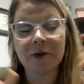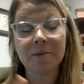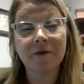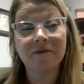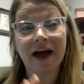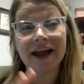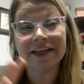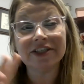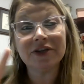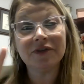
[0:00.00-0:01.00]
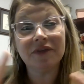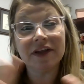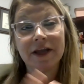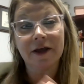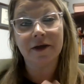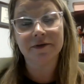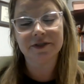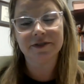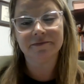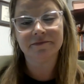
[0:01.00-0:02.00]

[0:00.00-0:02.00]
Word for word: you're providing two videos.